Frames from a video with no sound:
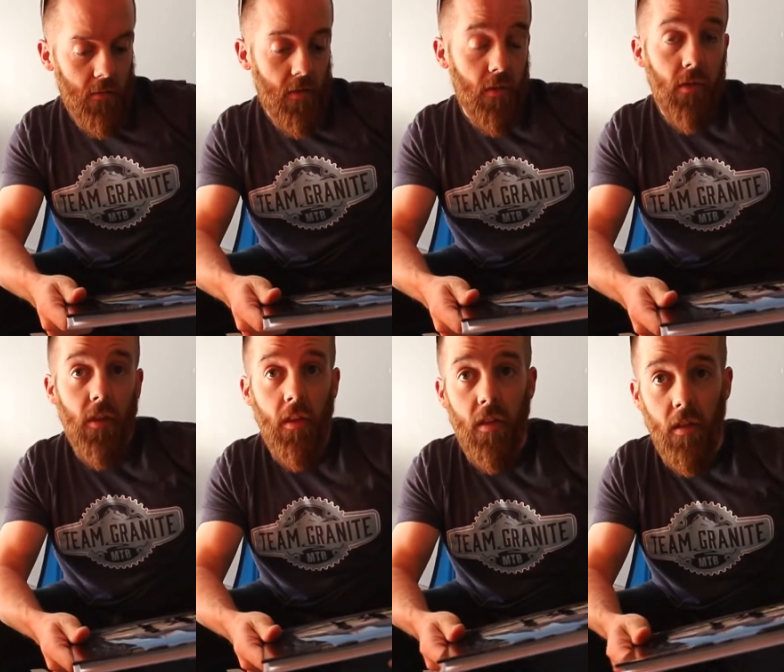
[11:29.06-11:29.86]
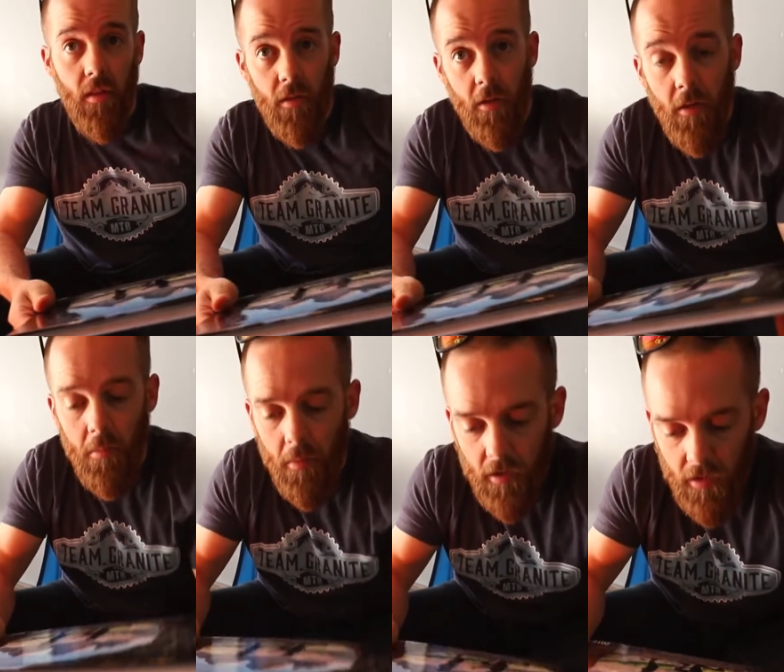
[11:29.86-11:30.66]
So this is
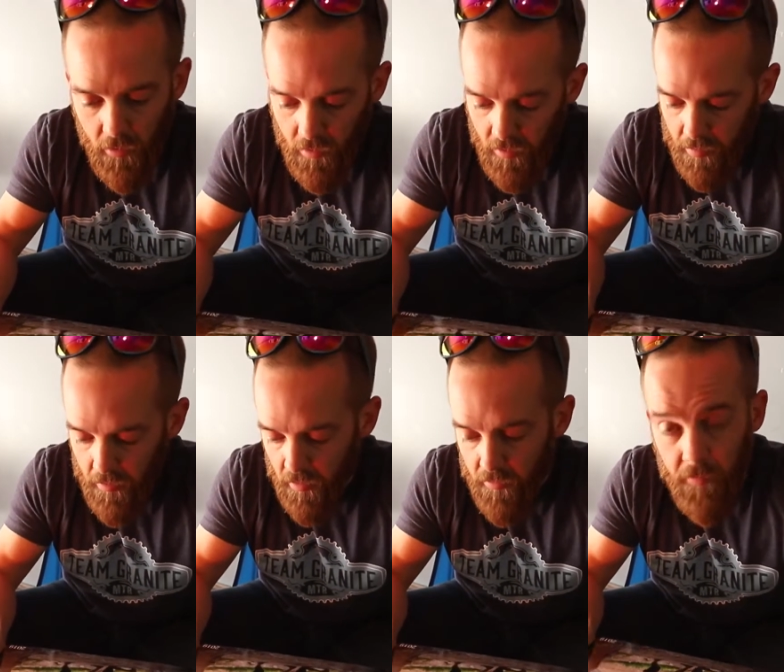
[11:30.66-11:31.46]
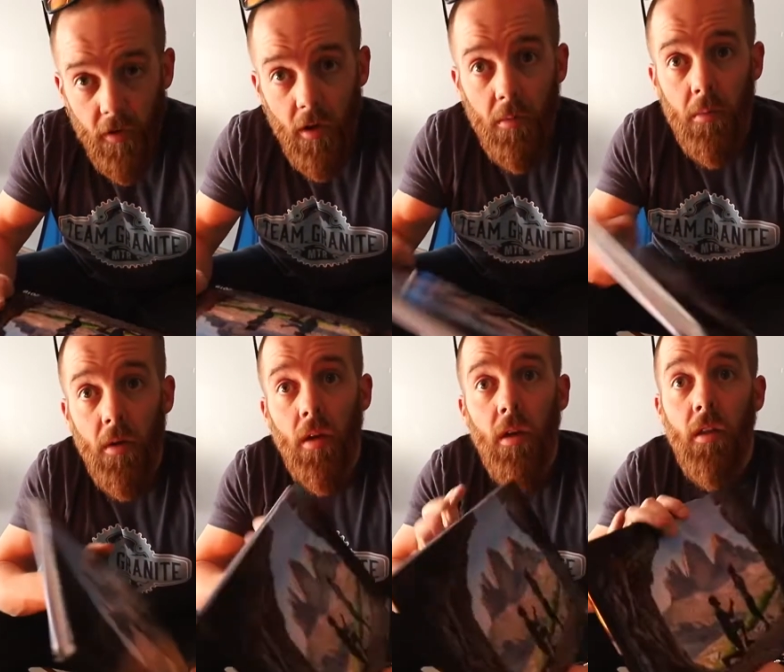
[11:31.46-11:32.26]
my newest book
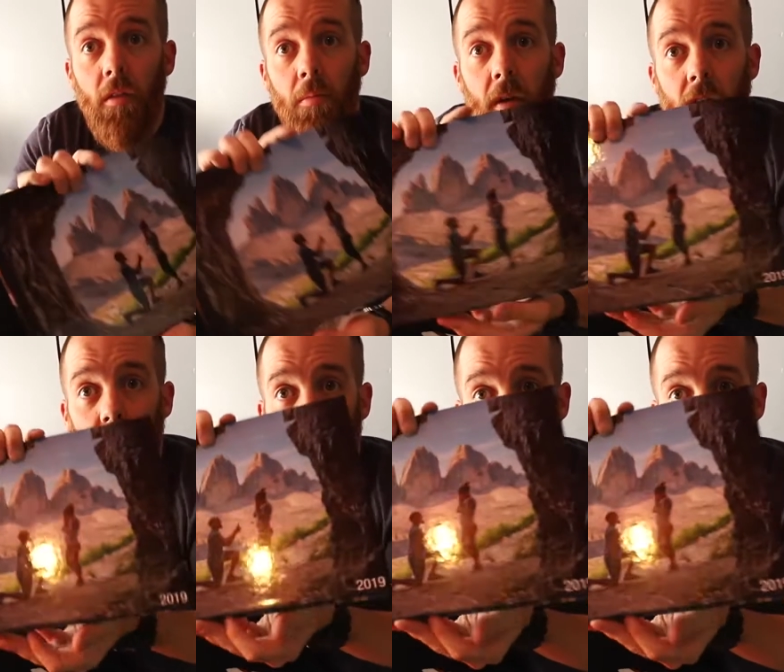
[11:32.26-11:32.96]
this is my year in